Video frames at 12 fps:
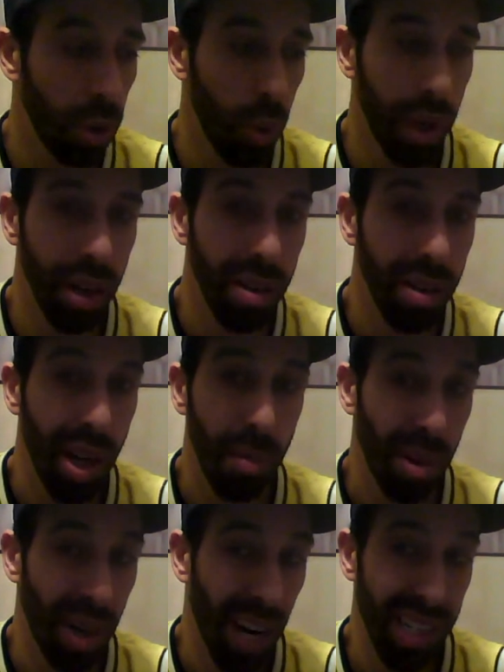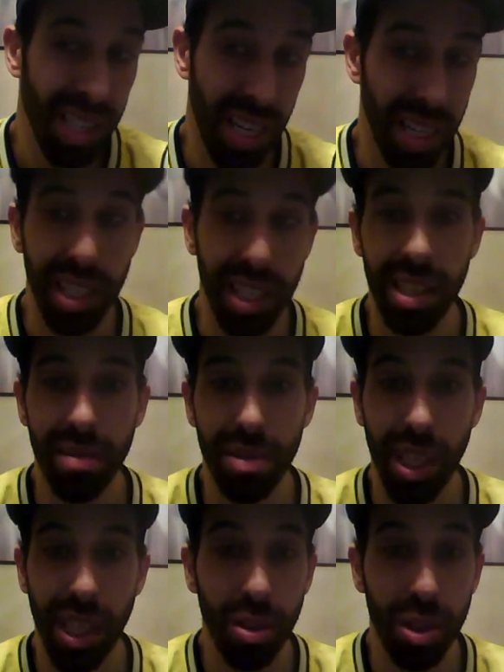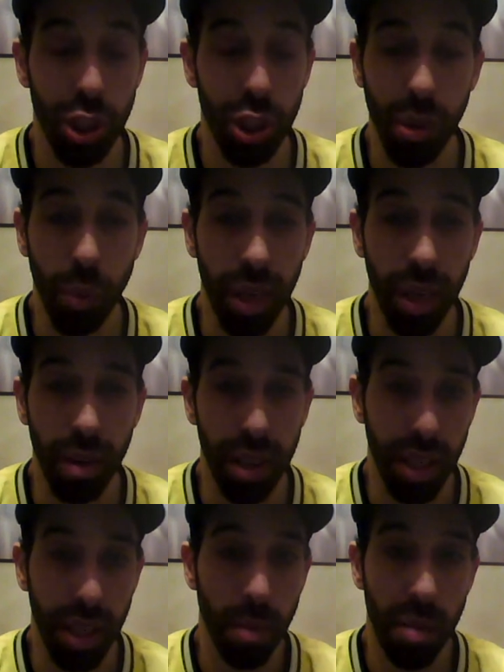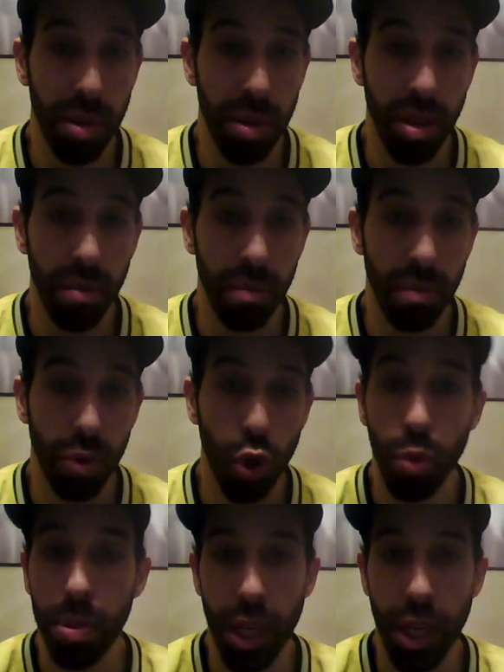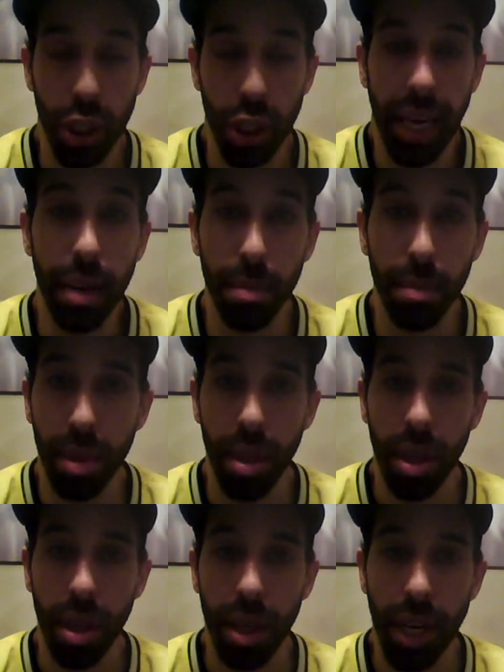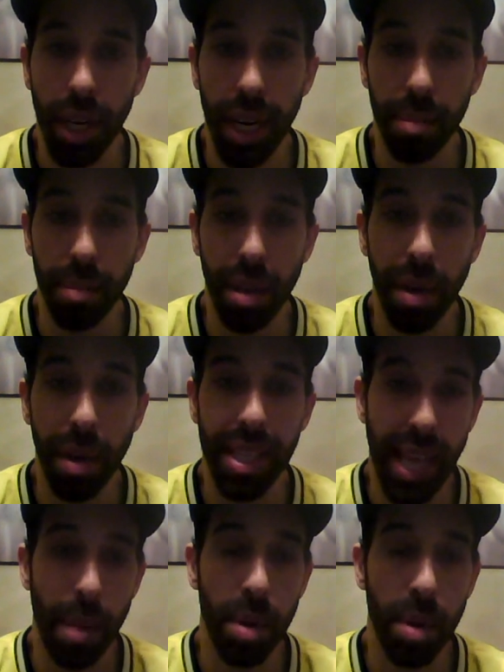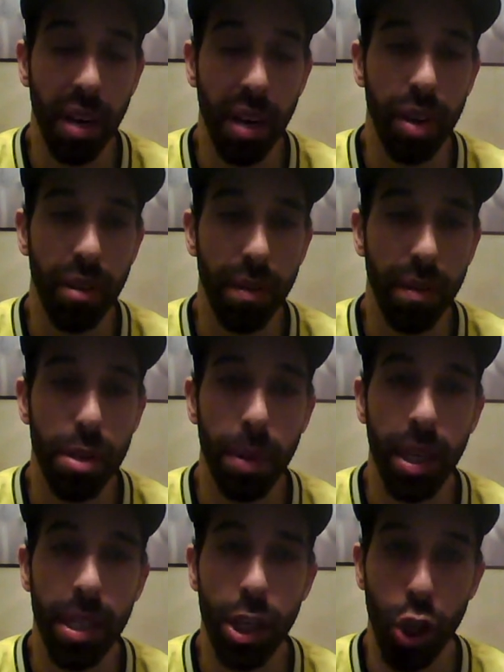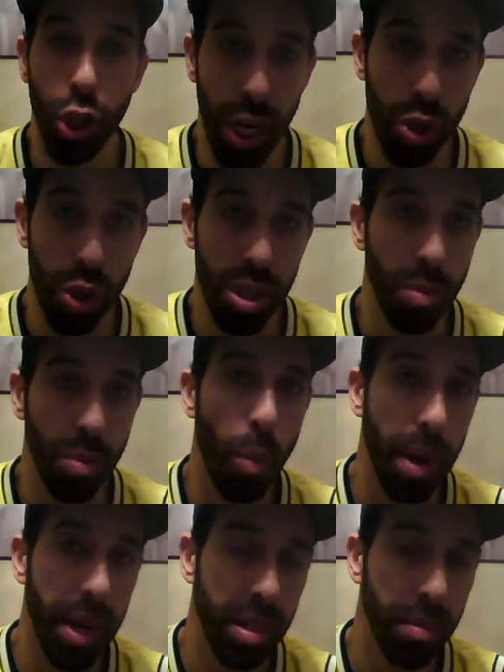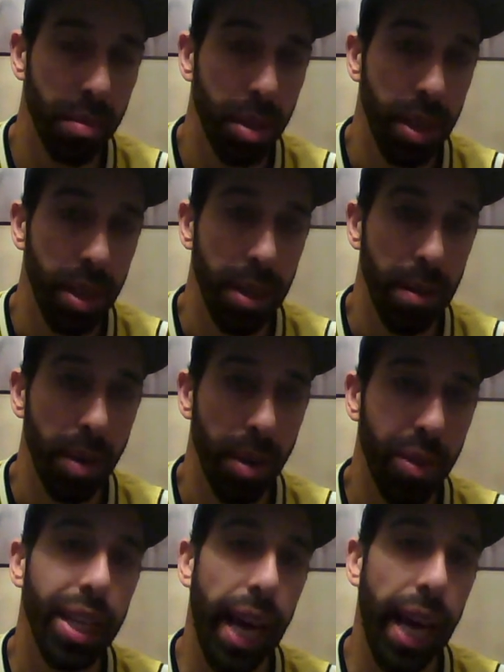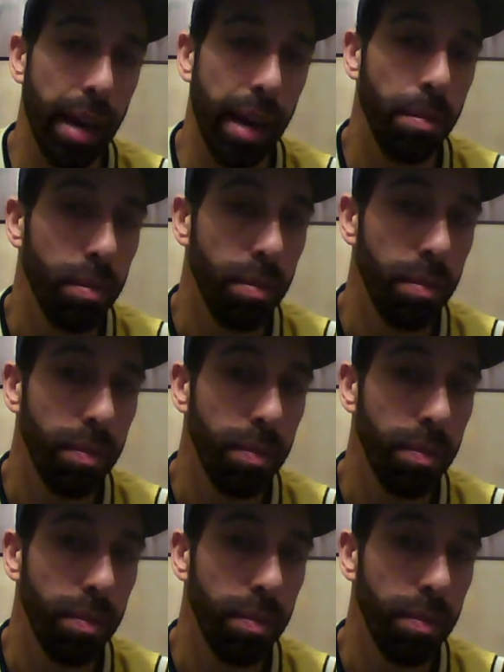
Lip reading: we win. But honestly, I think it's a single-digit win. I think it might be a two-possession game. He makes that big of a difference because it changes the momentum of the game